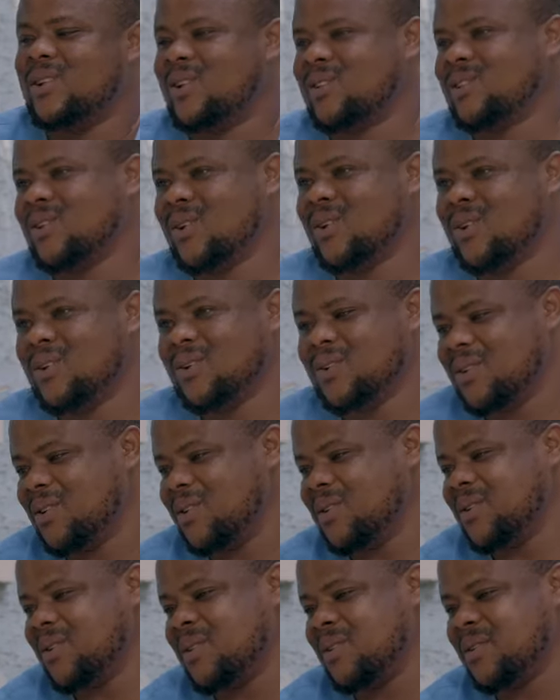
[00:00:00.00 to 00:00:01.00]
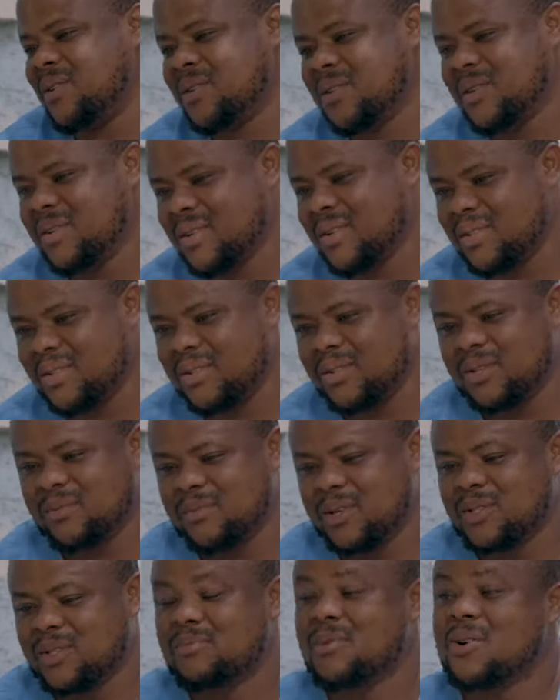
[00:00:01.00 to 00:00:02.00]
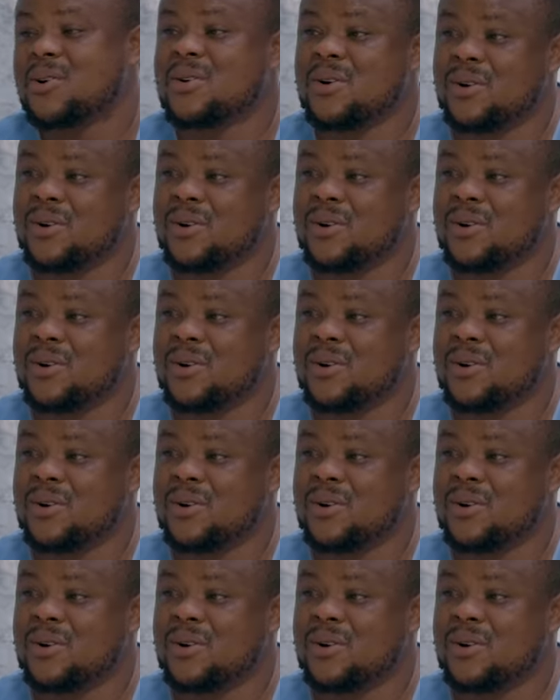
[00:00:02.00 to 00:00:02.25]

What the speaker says: doctor, or those small, small